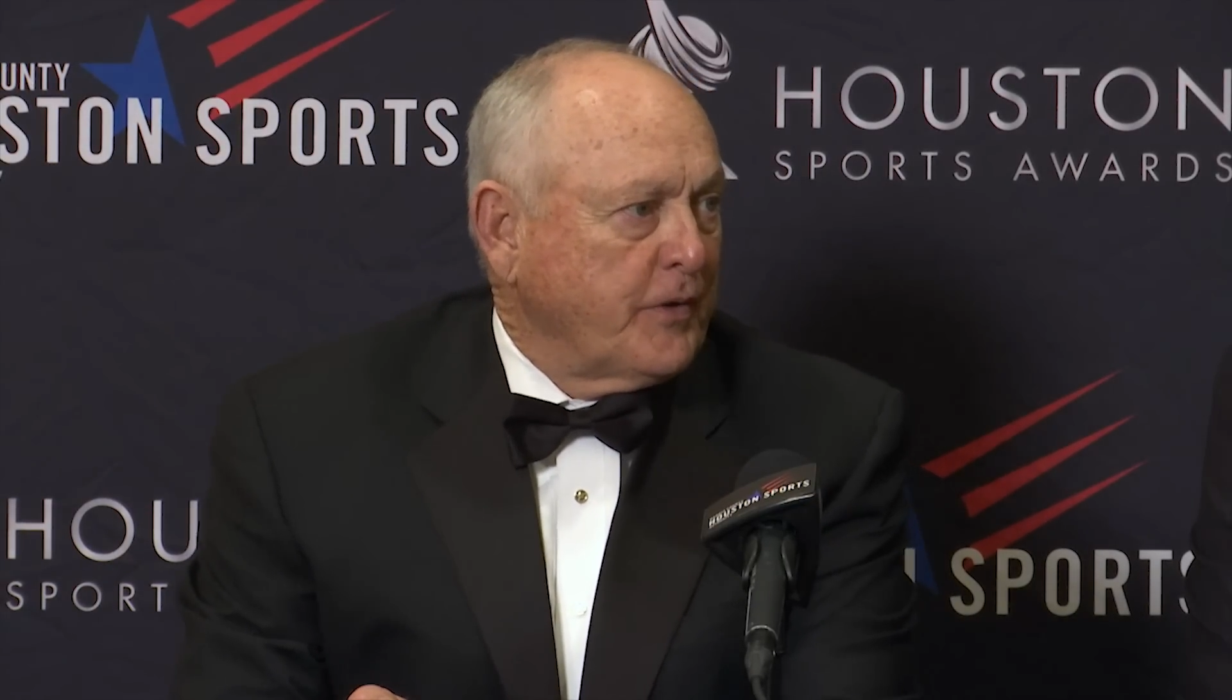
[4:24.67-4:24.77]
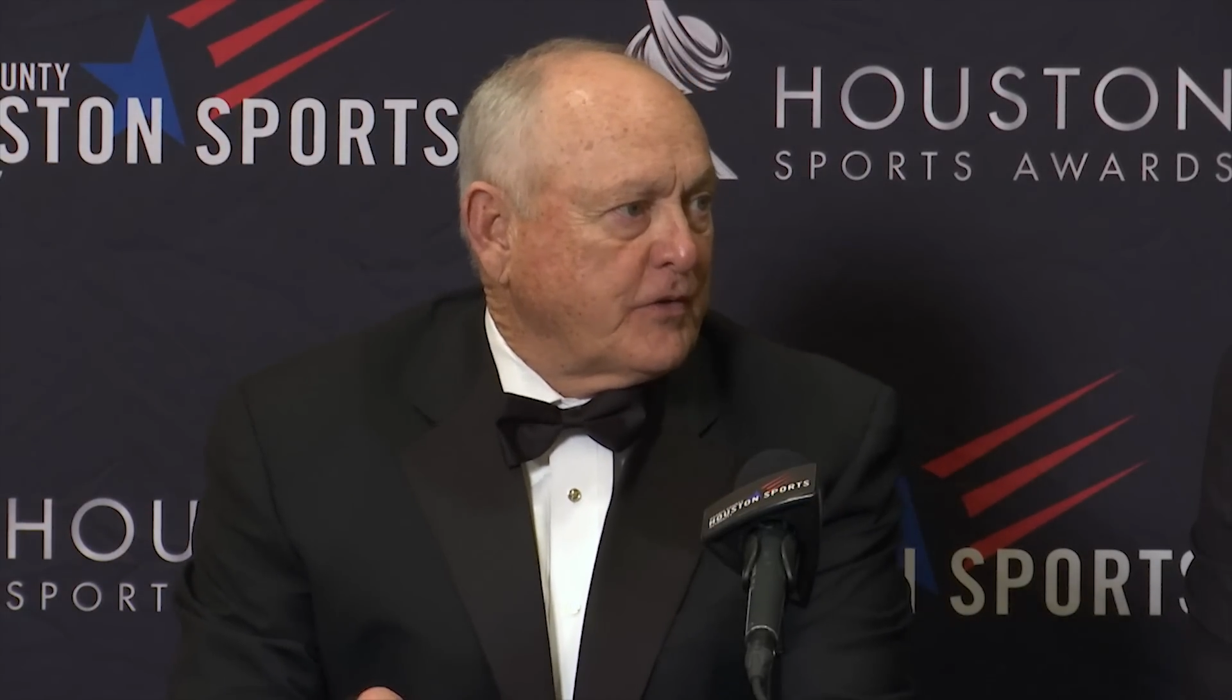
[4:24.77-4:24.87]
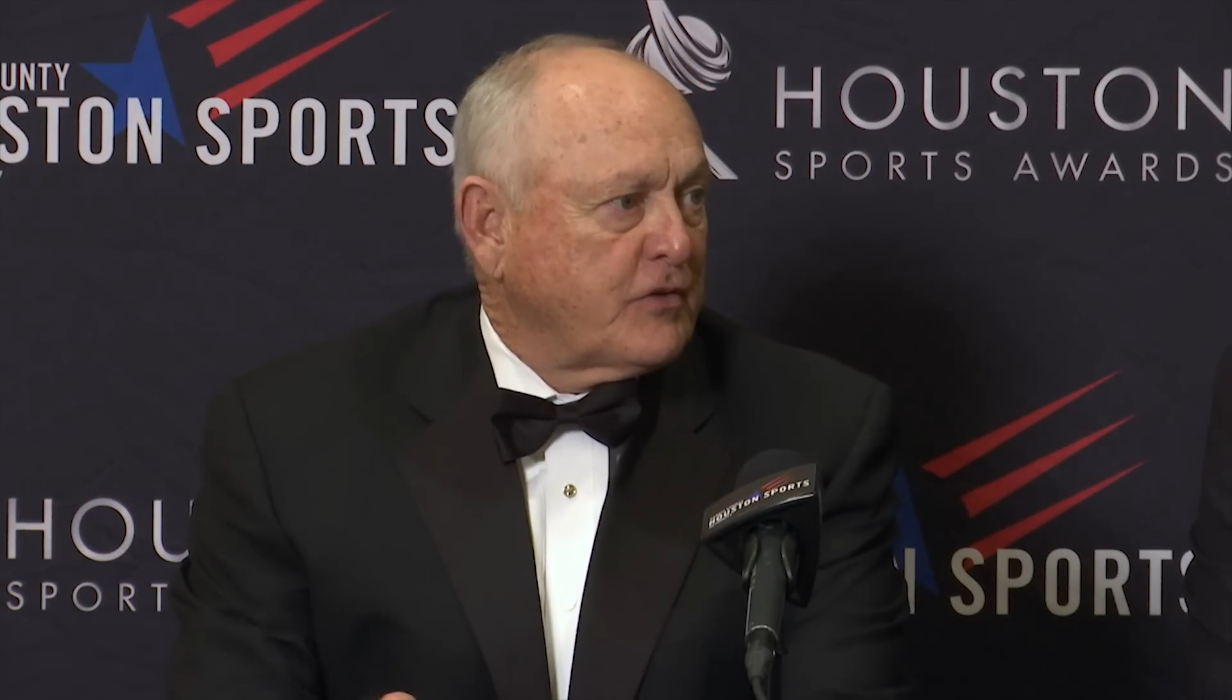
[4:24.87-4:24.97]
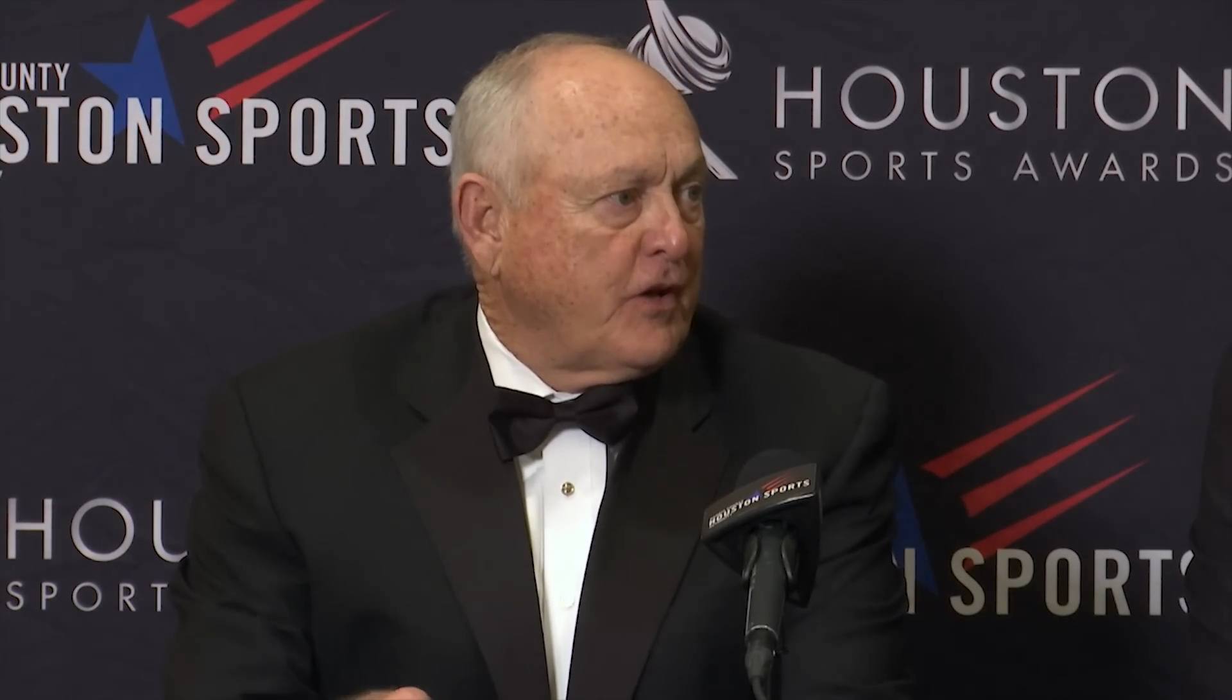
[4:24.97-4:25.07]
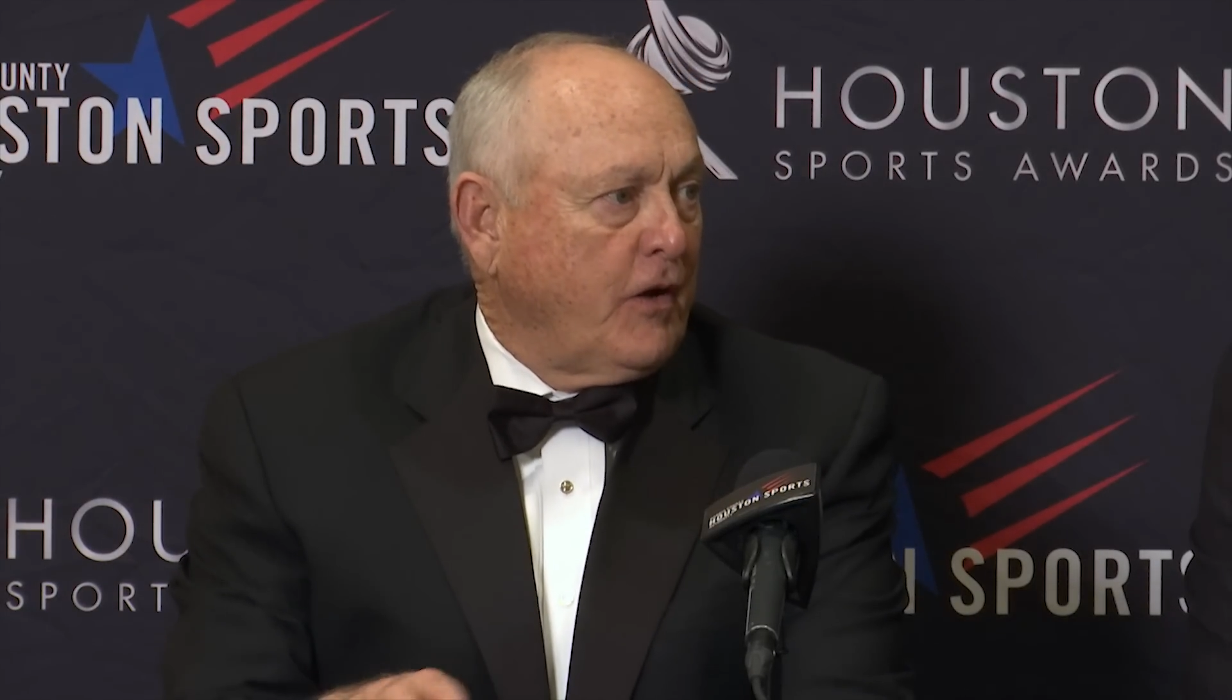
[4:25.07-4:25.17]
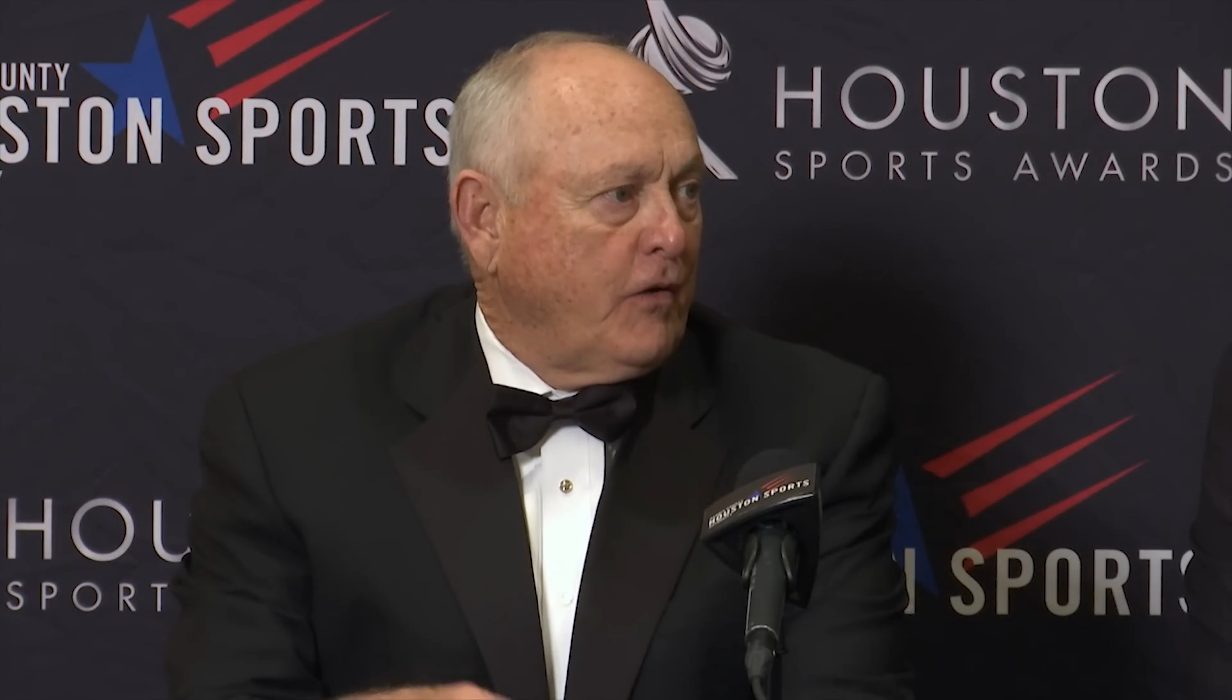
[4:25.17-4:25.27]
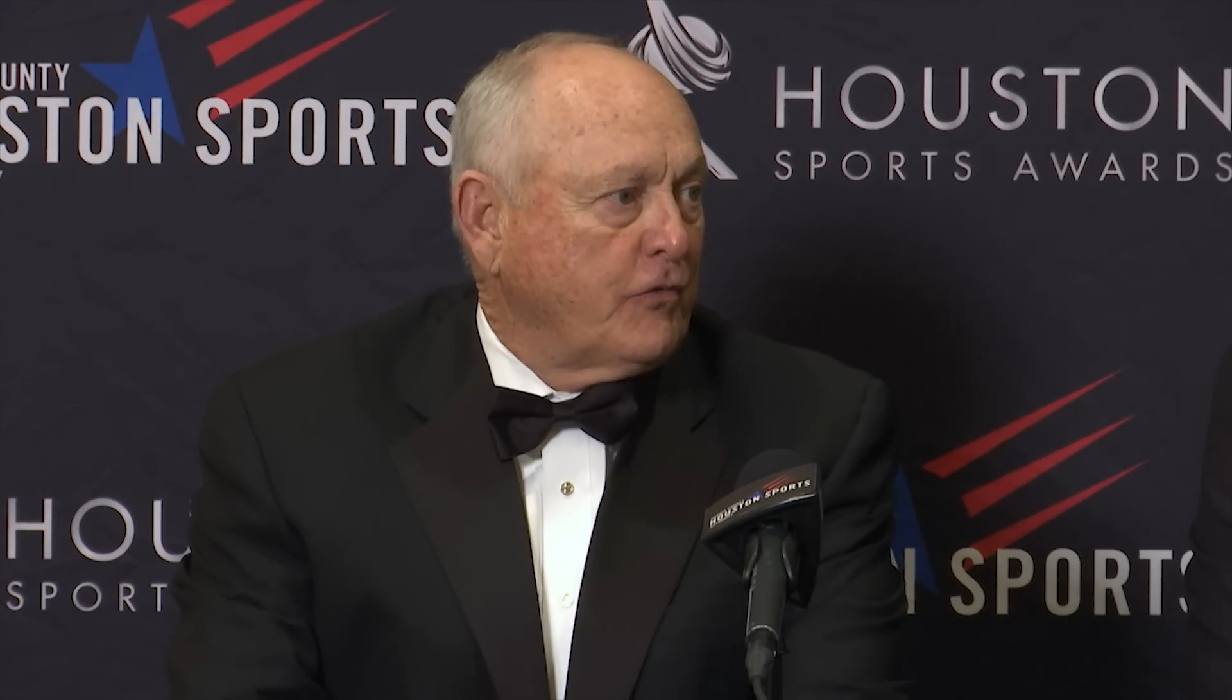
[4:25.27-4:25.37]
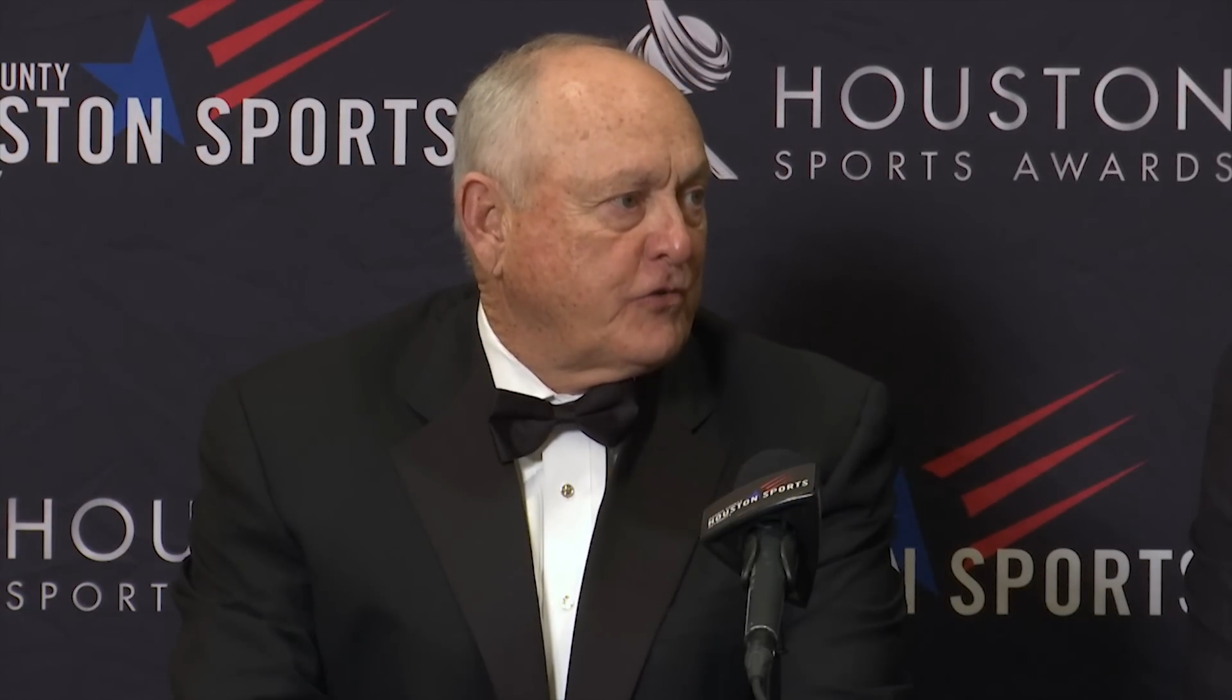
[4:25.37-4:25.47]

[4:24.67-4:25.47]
and saw